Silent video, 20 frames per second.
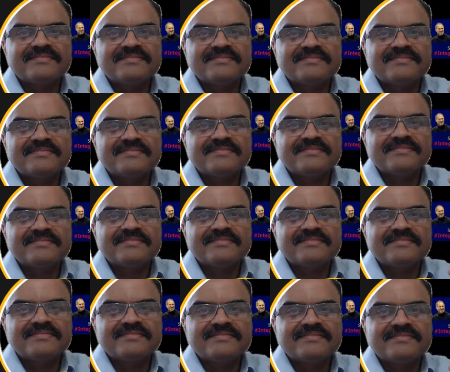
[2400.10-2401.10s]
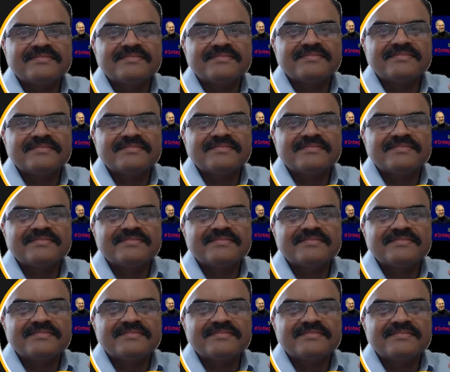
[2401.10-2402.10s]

this system with Google Apps.